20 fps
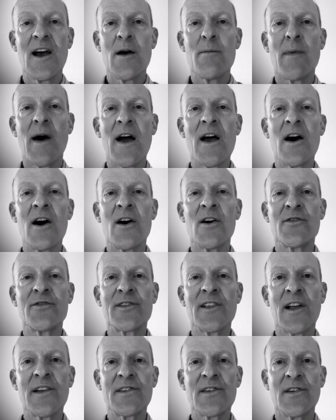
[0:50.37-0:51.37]
My heart
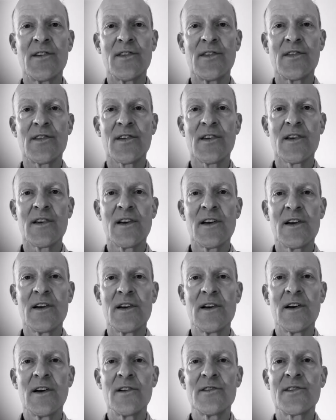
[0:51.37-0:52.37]
flutters.
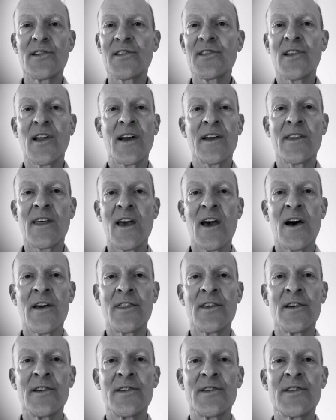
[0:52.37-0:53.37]
Just like the
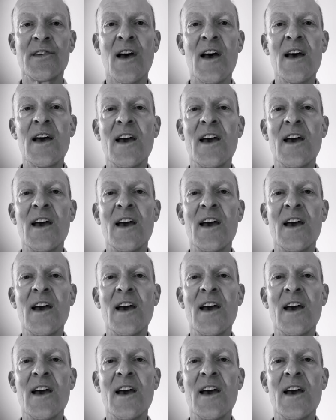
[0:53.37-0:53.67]
others,